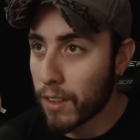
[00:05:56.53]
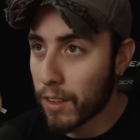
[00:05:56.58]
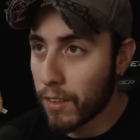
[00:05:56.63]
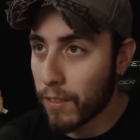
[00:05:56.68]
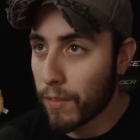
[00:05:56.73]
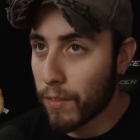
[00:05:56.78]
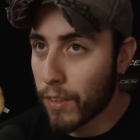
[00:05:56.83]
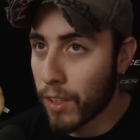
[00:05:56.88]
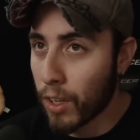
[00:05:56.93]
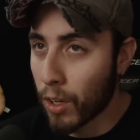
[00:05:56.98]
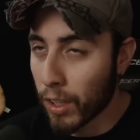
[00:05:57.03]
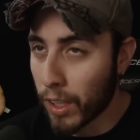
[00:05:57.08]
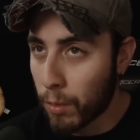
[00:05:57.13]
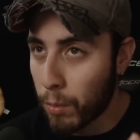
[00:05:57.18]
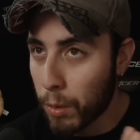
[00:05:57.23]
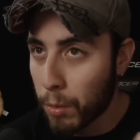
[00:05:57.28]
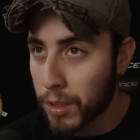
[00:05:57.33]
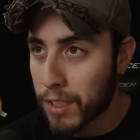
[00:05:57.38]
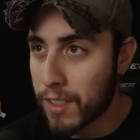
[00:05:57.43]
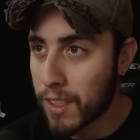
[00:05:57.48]
like we
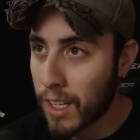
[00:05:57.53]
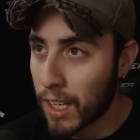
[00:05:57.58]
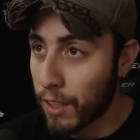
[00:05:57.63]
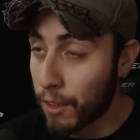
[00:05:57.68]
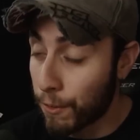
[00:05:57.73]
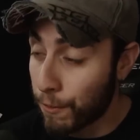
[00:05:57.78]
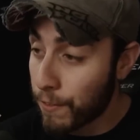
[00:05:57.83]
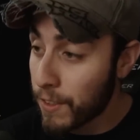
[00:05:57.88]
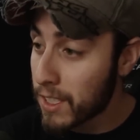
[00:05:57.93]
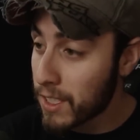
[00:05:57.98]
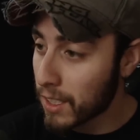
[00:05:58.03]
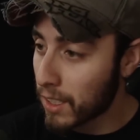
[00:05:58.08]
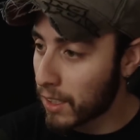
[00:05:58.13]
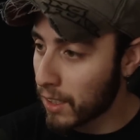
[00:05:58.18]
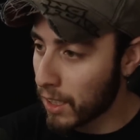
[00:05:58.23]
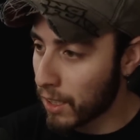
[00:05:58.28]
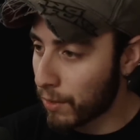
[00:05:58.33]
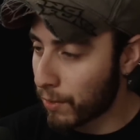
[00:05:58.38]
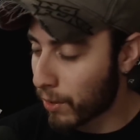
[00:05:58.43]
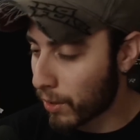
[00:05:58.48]
were together
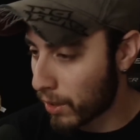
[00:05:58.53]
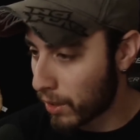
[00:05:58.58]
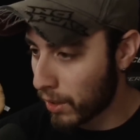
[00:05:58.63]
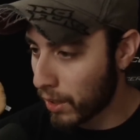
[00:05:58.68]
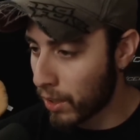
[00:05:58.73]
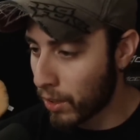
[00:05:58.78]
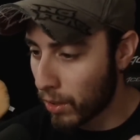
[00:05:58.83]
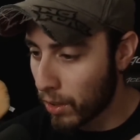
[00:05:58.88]
physically for,